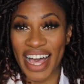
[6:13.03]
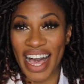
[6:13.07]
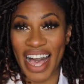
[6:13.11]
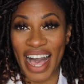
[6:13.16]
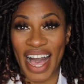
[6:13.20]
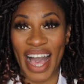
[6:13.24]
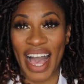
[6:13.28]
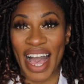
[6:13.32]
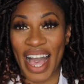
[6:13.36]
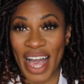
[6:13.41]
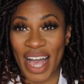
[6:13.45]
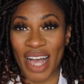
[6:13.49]

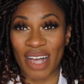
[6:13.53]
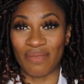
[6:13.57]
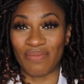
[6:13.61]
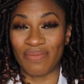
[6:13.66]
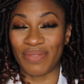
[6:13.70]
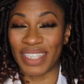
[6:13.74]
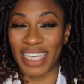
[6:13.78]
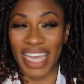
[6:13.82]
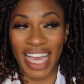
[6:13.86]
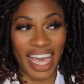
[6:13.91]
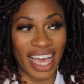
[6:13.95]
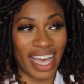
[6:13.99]
Um,
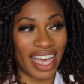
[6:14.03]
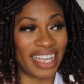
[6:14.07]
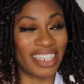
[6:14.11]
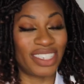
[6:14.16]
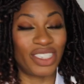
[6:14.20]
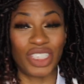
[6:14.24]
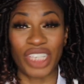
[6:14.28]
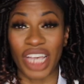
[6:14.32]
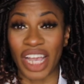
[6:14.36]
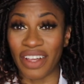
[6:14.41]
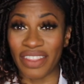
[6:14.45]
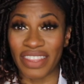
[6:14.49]
yeah,
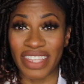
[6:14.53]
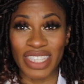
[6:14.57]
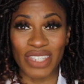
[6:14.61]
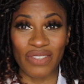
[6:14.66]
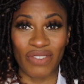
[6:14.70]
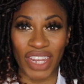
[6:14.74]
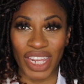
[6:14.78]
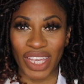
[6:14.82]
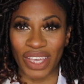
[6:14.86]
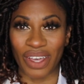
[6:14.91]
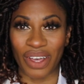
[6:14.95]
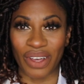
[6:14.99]
share this
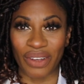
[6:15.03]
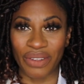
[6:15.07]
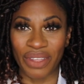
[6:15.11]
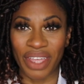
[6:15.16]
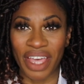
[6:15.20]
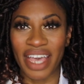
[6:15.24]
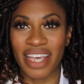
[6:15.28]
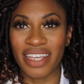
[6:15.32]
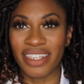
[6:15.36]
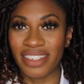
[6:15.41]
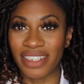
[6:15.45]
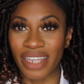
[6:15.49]
video.
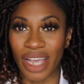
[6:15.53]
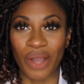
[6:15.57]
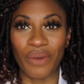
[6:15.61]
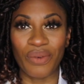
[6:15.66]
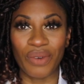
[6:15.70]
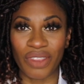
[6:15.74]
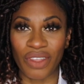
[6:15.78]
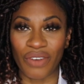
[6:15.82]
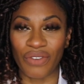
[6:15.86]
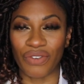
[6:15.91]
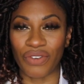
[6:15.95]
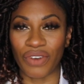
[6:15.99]
Share
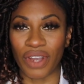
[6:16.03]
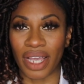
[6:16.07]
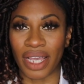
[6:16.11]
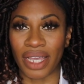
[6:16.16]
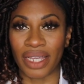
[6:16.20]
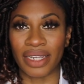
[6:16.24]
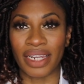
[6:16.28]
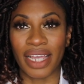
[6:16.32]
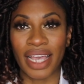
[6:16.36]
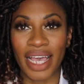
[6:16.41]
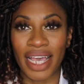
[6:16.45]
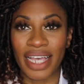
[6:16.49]
with a
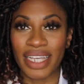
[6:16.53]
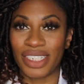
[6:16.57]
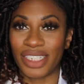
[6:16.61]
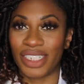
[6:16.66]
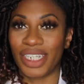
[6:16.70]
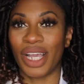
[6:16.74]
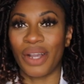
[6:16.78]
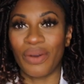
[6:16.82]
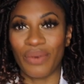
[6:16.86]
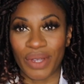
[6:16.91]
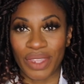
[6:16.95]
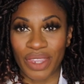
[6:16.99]
friend.
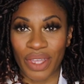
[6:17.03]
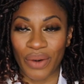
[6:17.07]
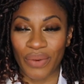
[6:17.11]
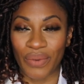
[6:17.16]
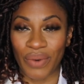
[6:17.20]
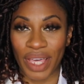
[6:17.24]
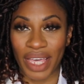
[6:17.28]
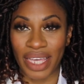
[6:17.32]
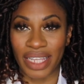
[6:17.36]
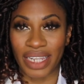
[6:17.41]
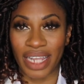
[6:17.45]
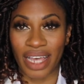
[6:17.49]
Share with a
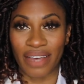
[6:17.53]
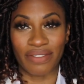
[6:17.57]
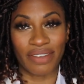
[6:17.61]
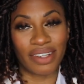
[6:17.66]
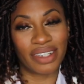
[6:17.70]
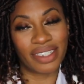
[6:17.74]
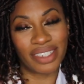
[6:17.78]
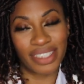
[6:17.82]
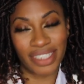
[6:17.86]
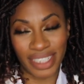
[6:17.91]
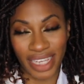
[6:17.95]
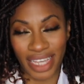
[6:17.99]
wig
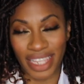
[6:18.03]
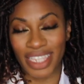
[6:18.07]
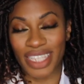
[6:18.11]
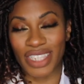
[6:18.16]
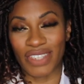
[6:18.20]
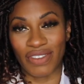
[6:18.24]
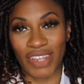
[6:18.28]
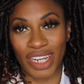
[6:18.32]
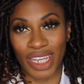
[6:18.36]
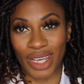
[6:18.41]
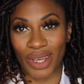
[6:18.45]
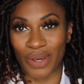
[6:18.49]
lover. Share this
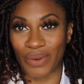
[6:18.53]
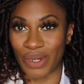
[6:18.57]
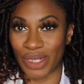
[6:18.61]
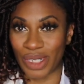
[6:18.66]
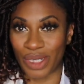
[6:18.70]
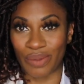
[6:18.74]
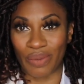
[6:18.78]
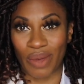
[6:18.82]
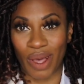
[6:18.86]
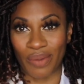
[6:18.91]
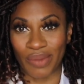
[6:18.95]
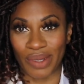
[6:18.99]
video with
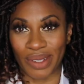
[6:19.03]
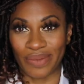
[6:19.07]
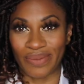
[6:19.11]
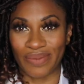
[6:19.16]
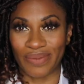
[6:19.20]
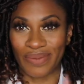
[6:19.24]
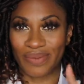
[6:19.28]
your mama.